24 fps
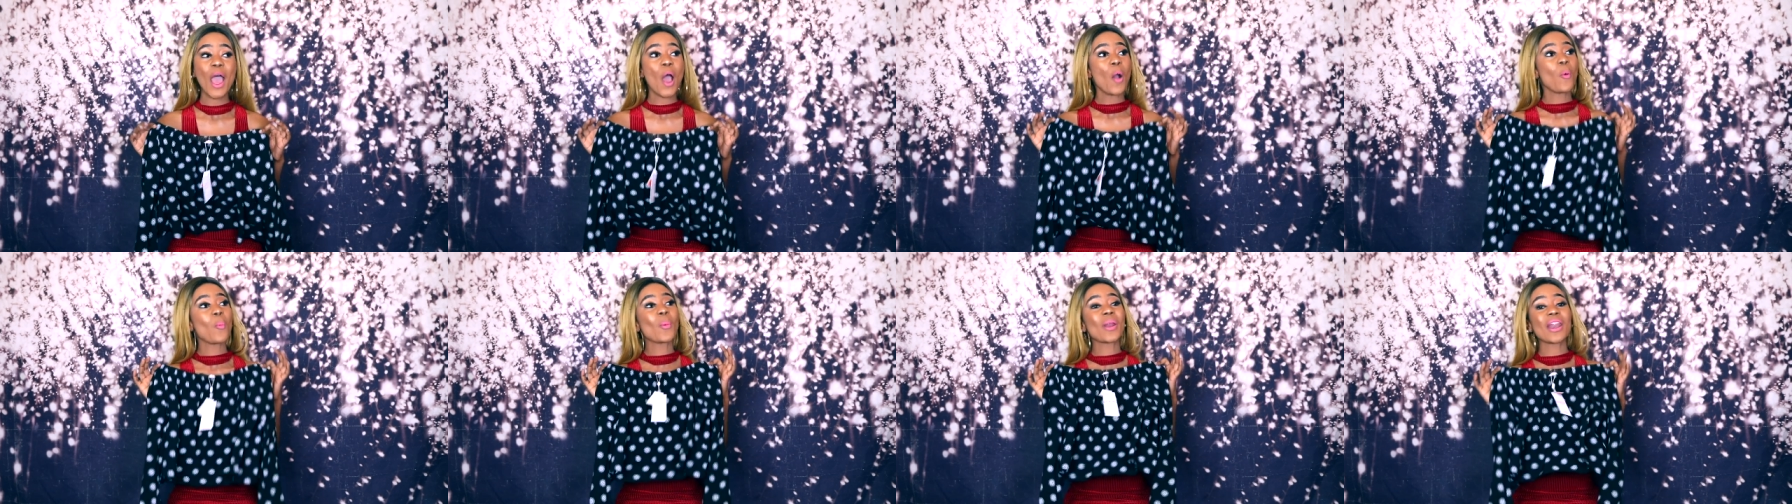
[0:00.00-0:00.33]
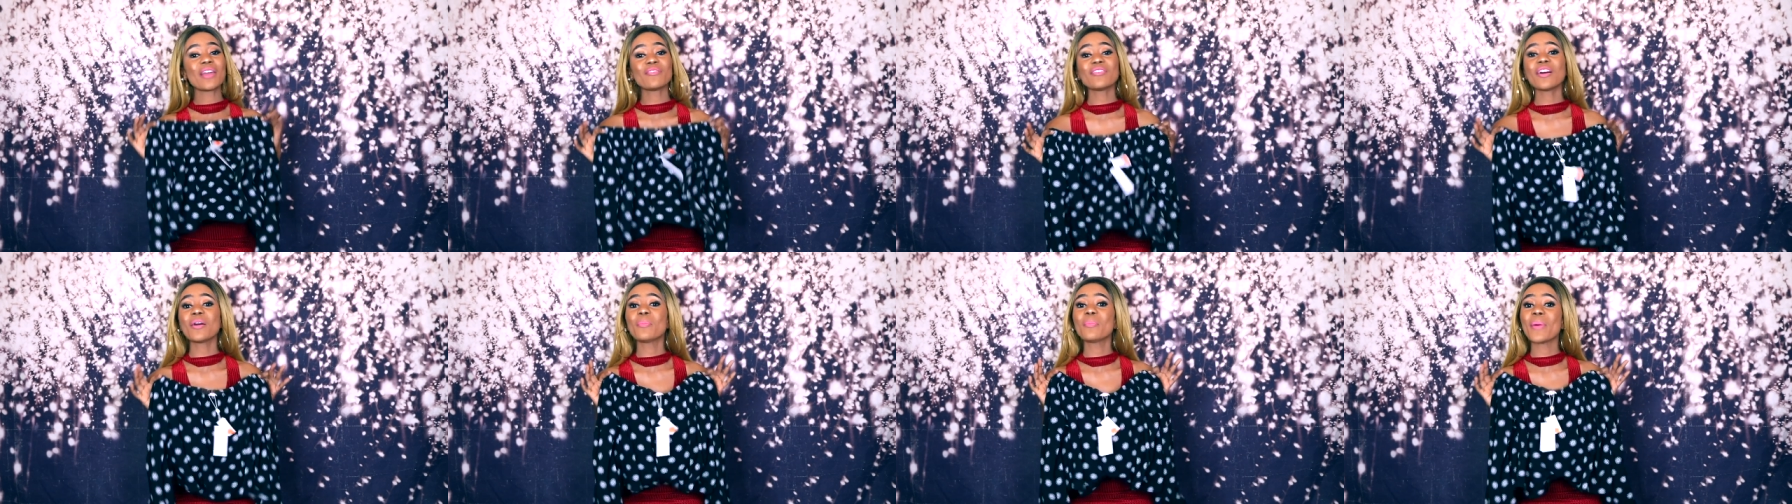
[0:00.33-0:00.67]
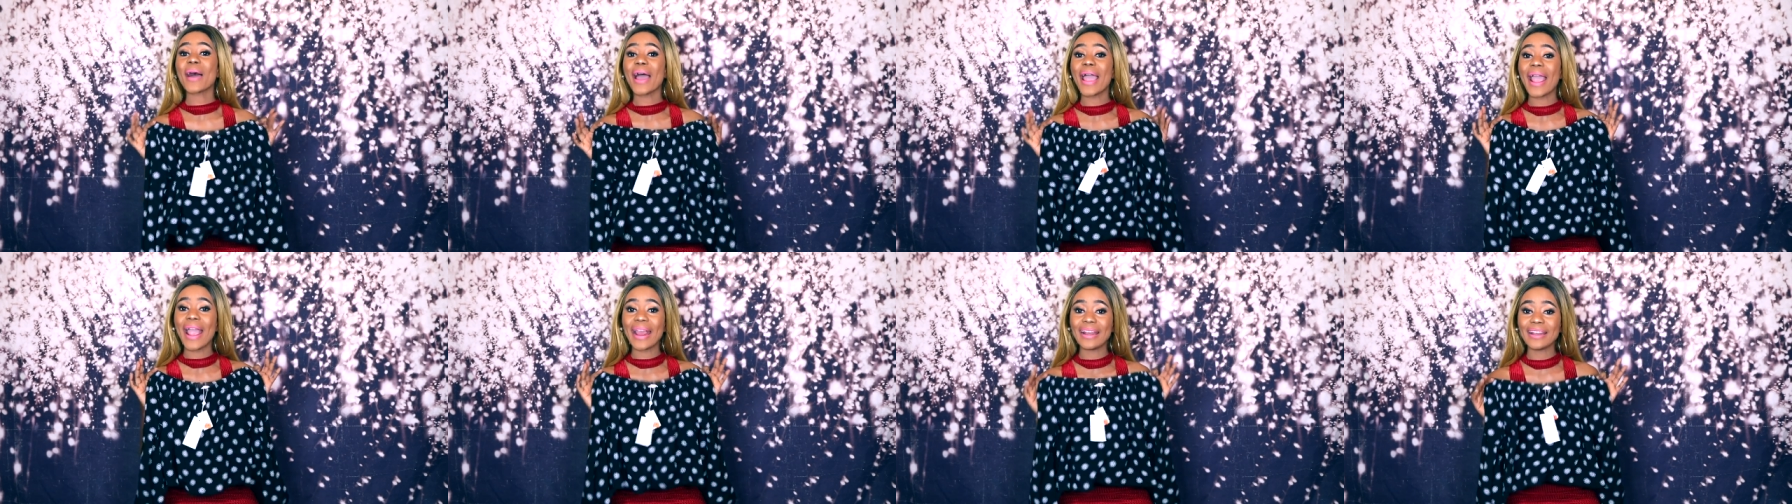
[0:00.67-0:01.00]
Whenever I
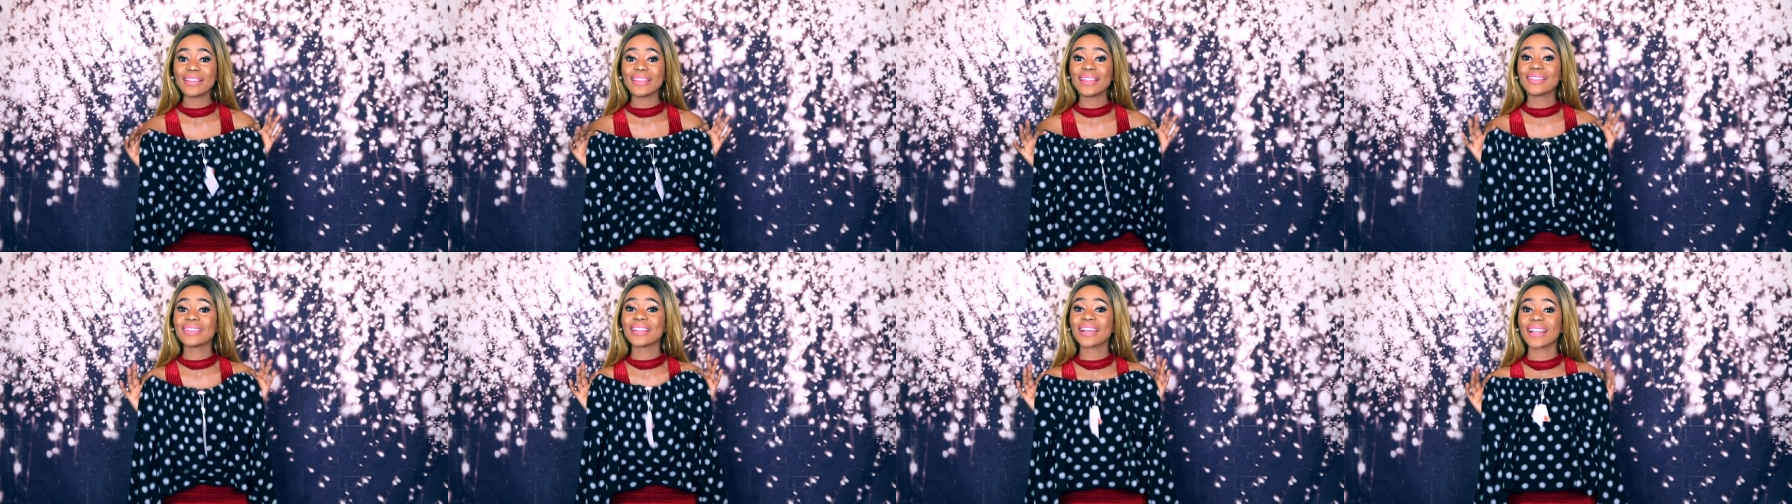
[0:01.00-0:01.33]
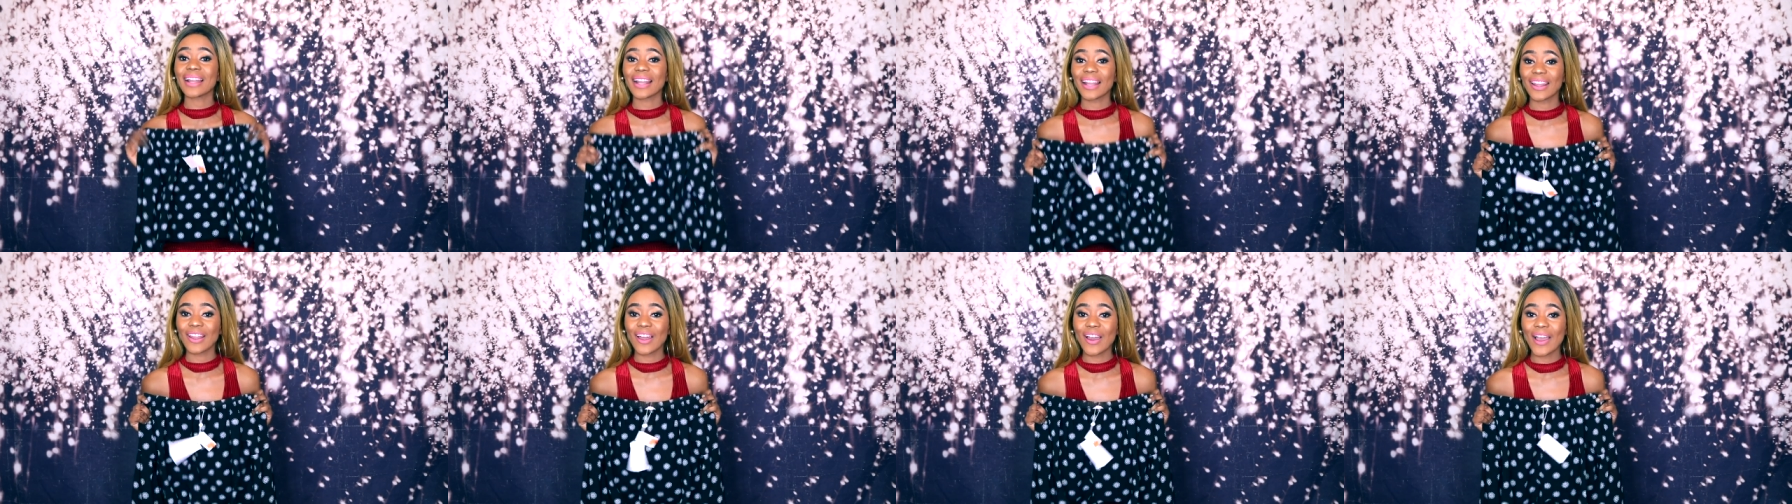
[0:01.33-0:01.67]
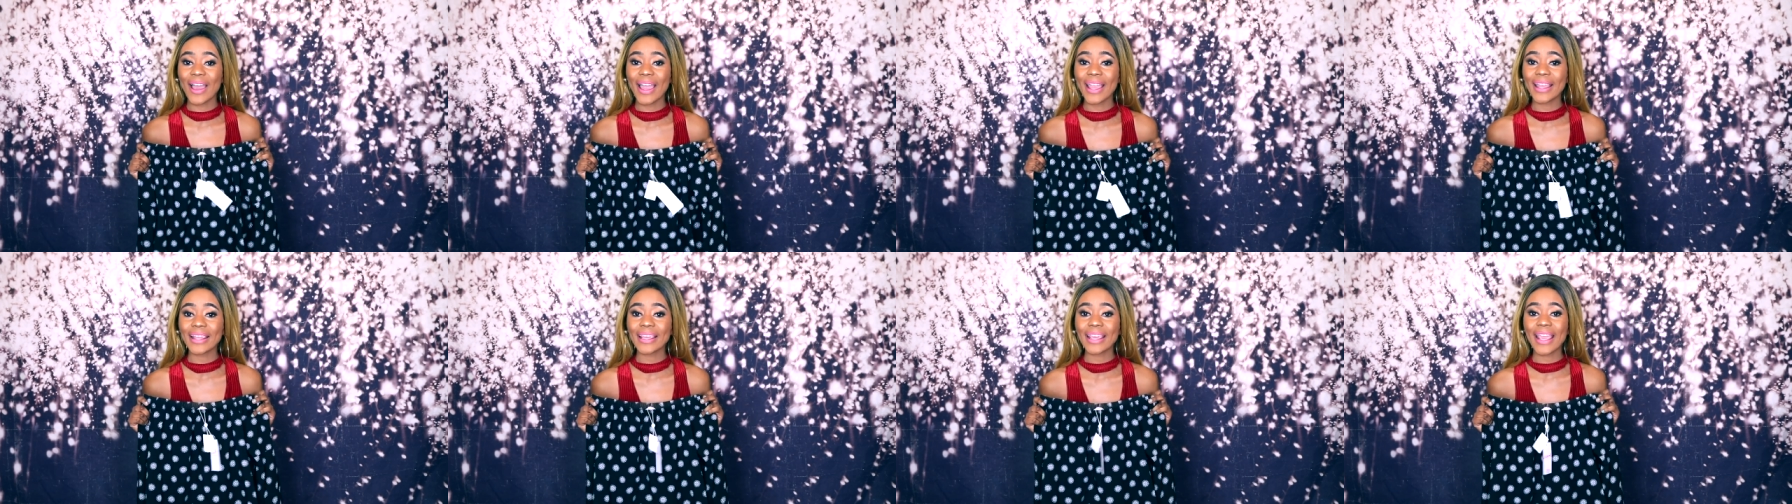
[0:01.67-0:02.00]
buy anything that I
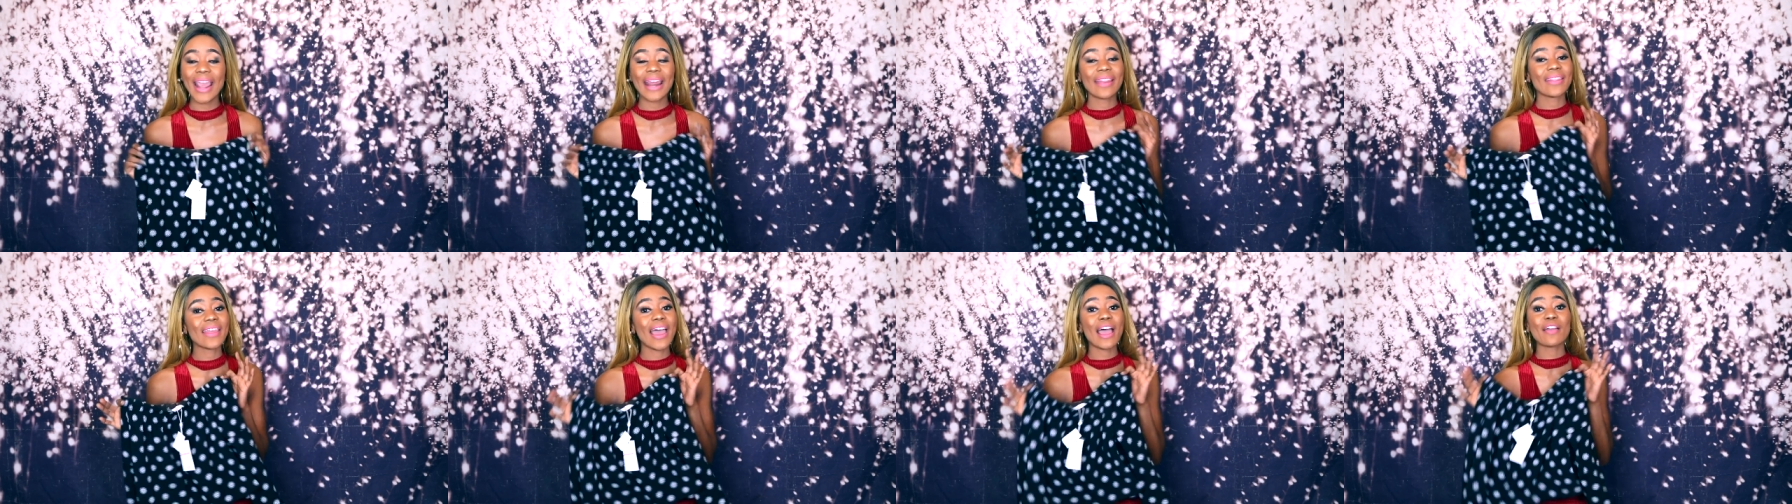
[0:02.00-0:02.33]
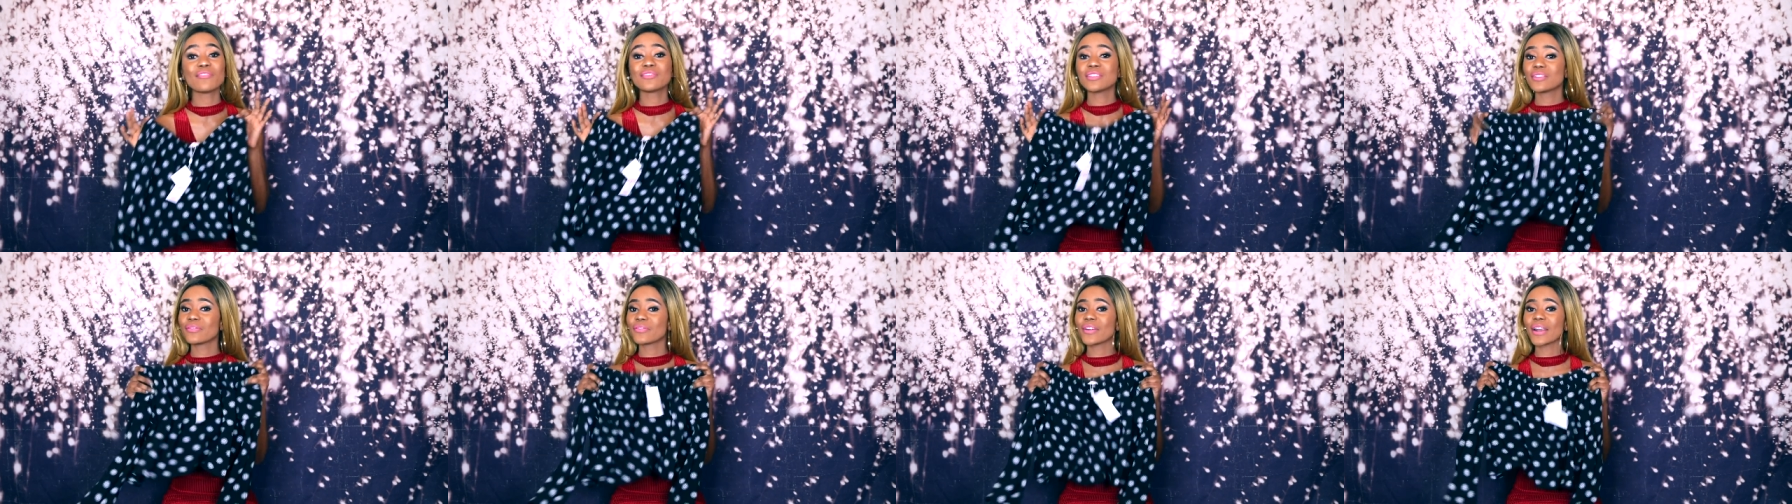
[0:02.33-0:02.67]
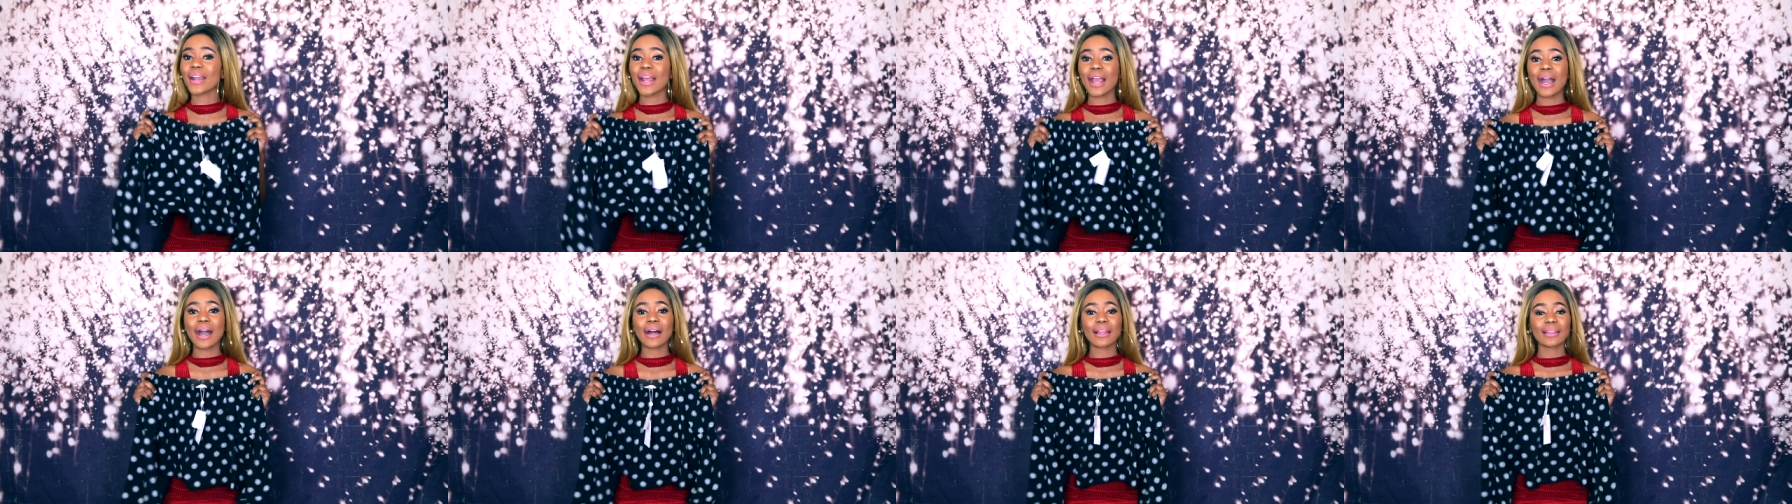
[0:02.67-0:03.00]
like and they have
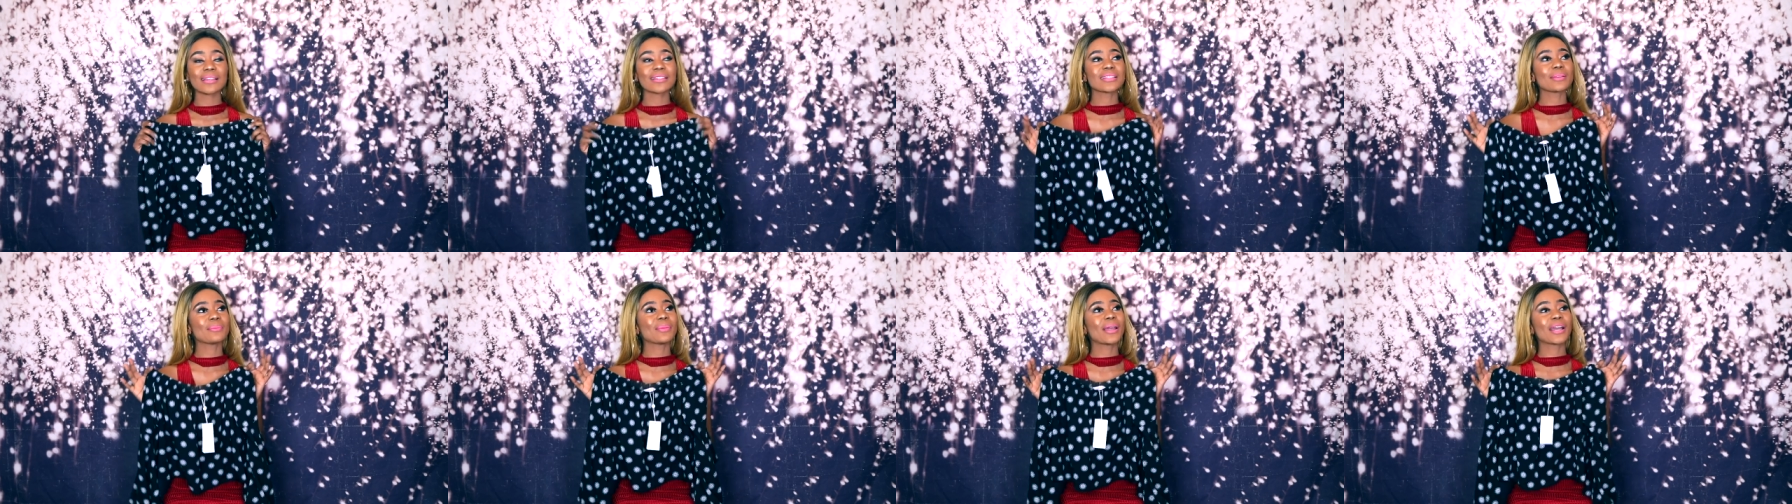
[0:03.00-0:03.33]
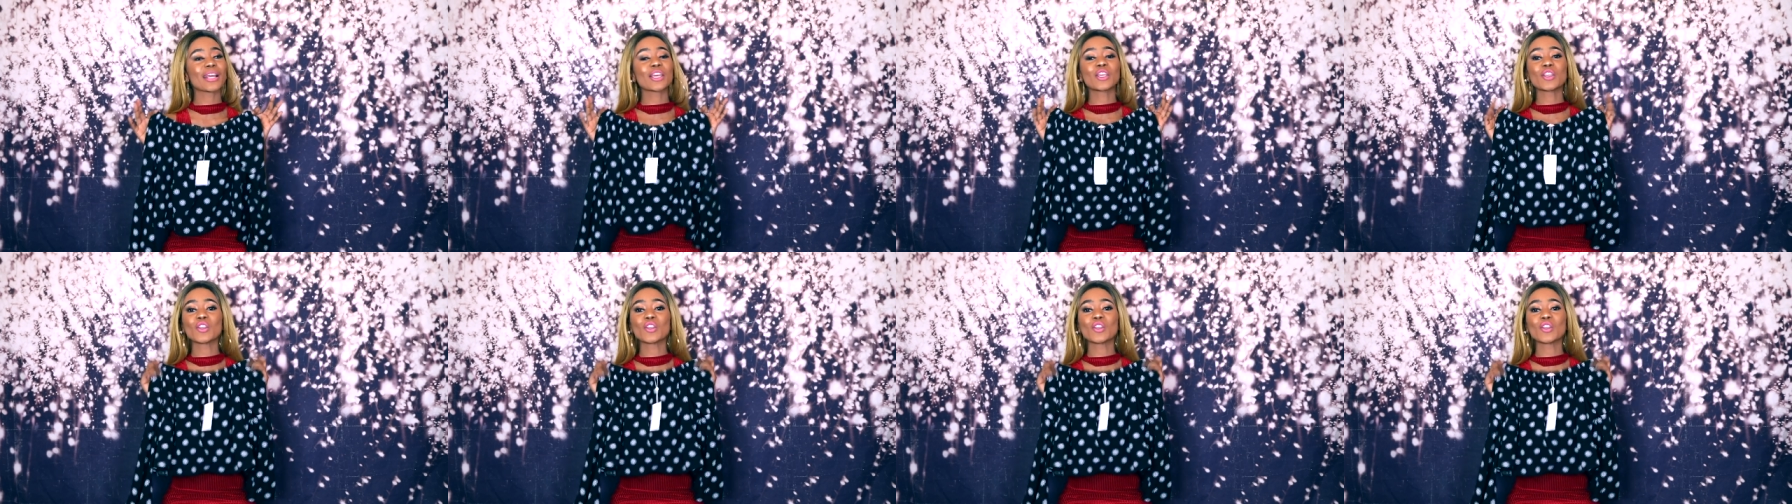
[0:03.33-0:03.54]
different colors, I'm like,